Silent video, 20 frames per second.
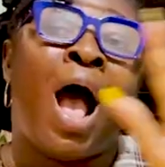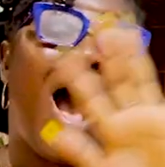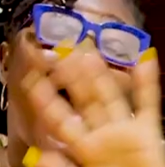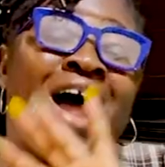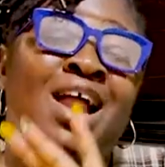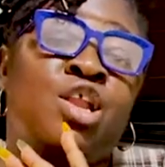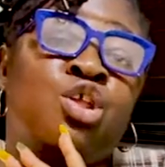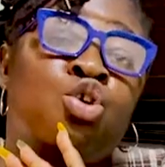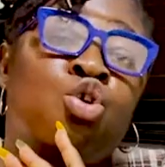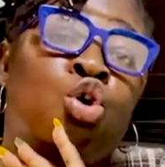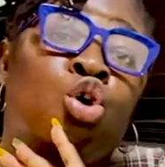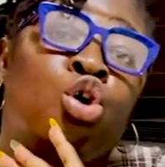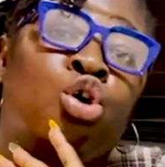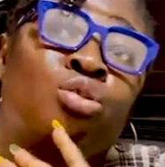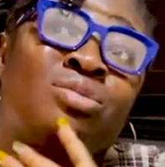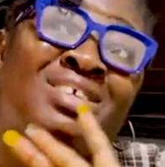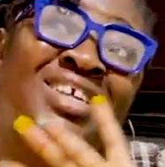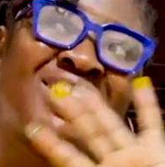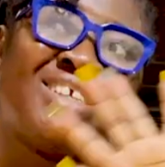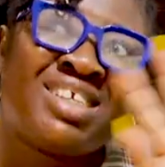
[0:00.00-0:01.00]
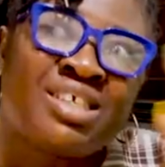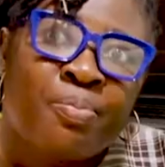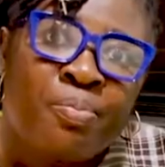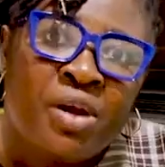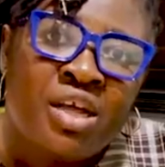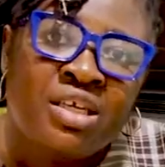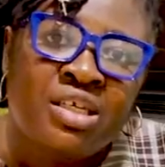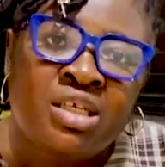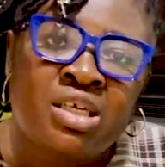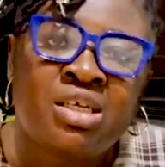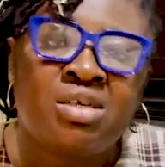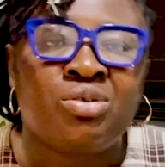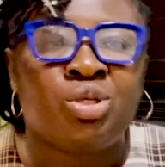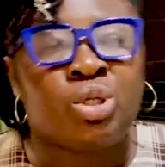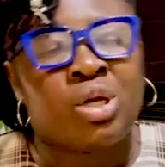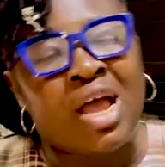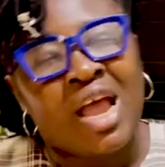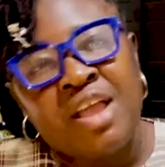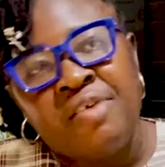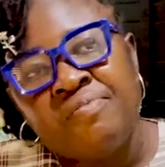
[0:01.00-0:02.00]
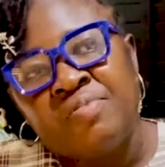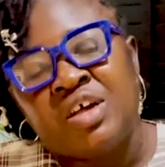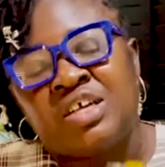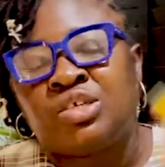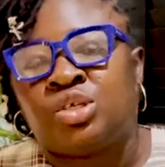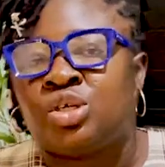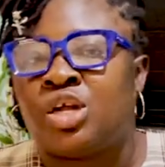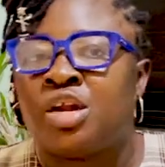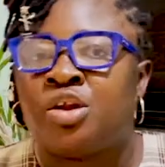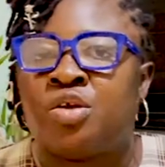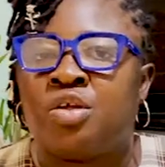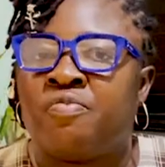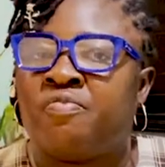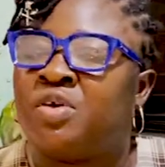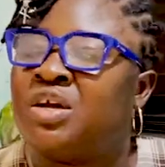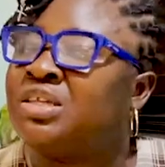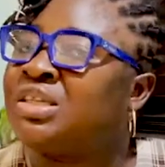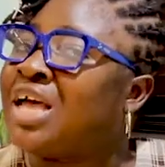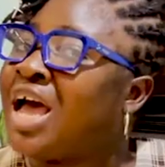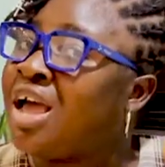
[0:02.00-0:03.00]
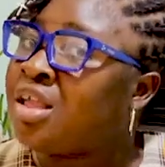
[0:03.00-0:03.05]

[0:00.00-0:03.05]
and you're contemplating, should I invest, should I not invest?